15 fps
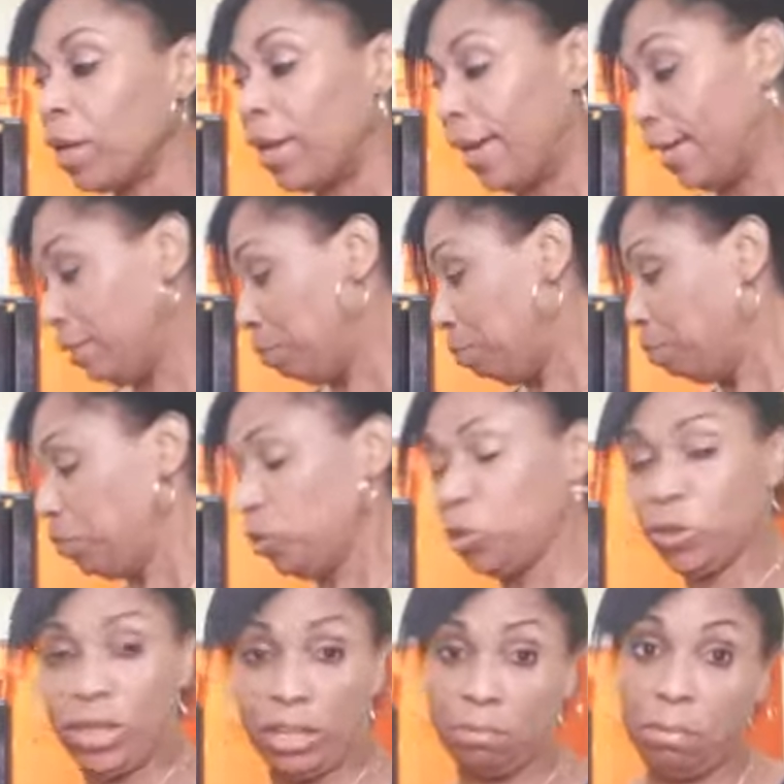And you
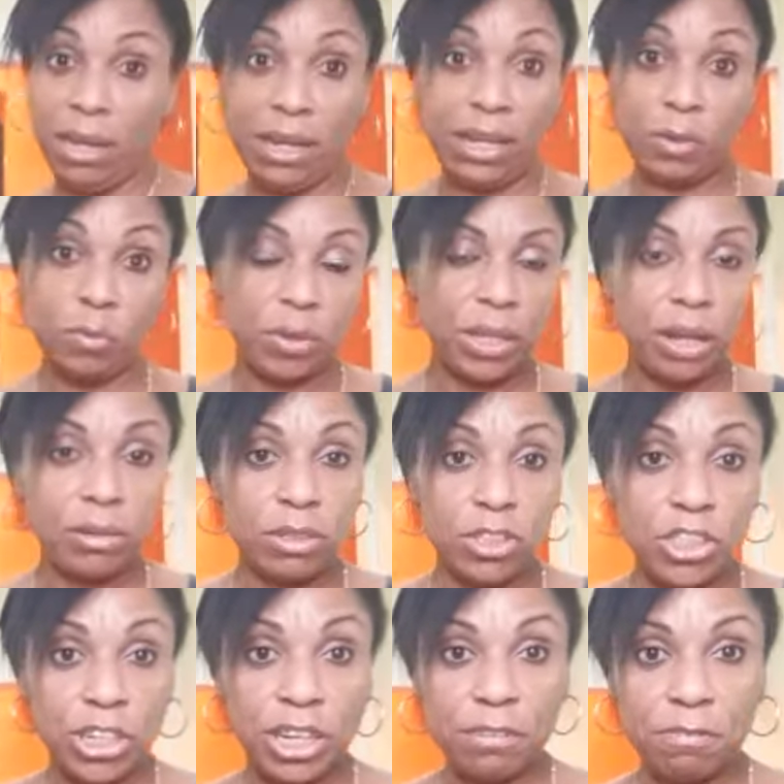can make it without the
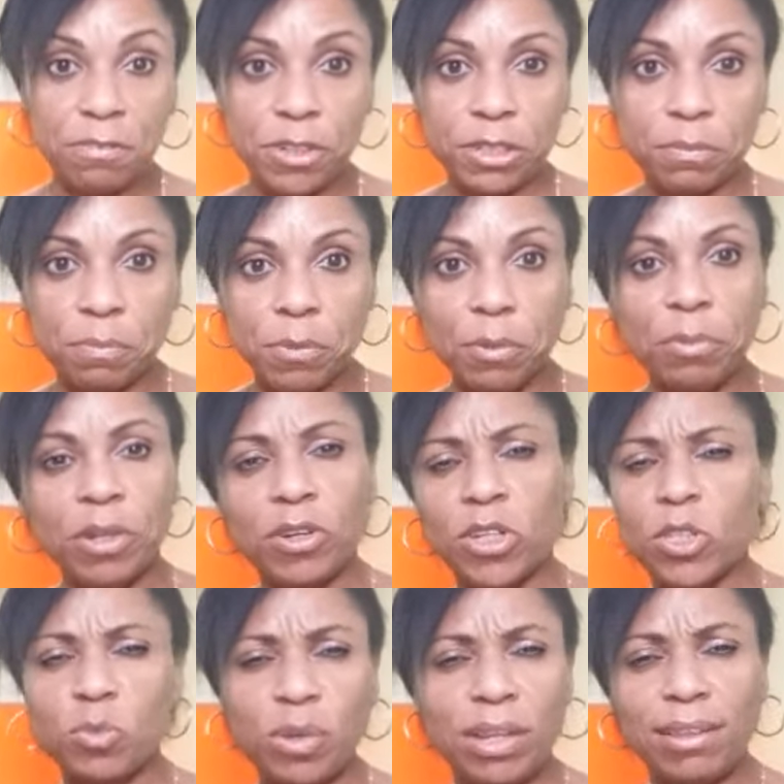chicken foot, but
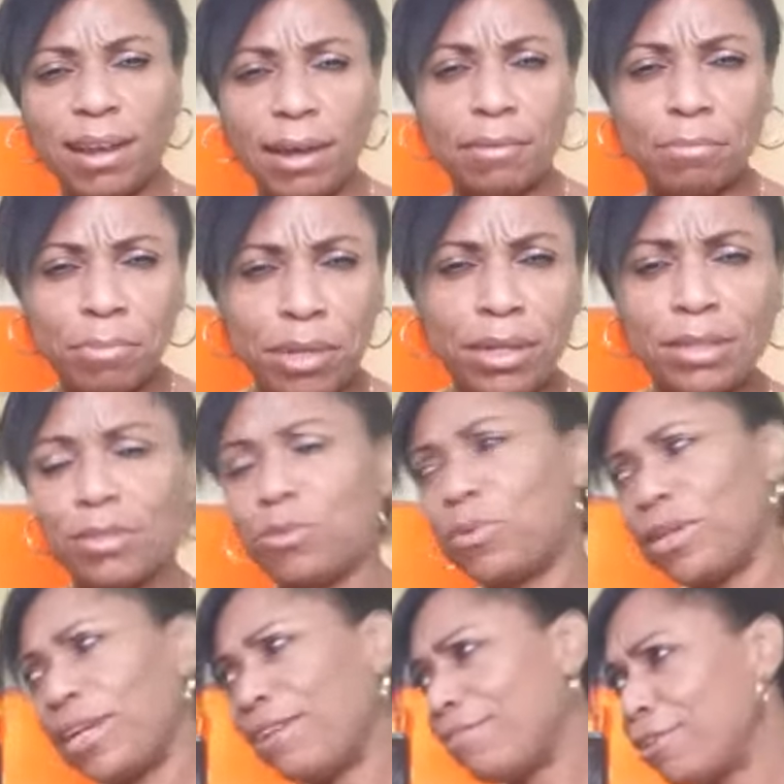because we like meat,
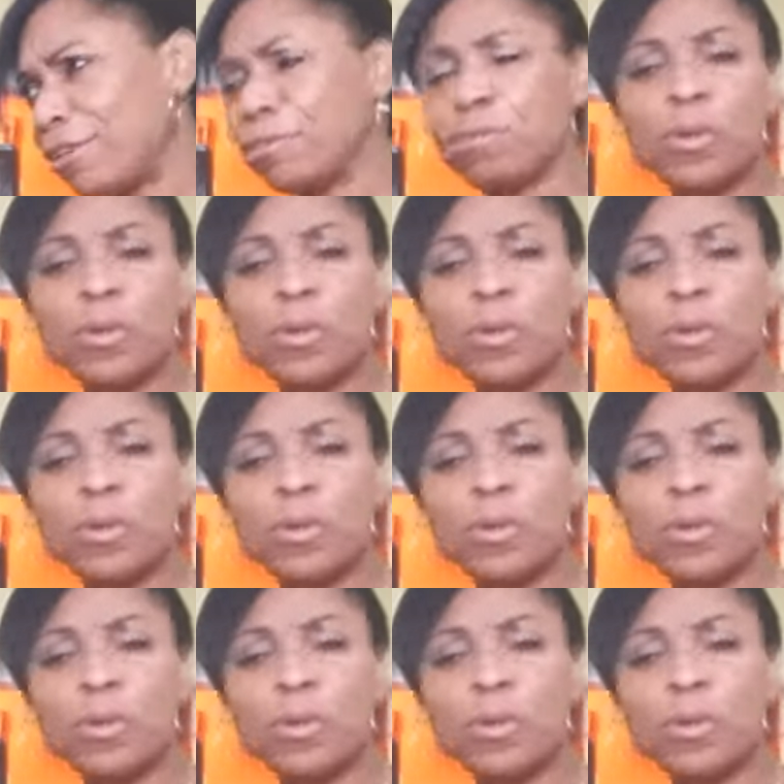whatever,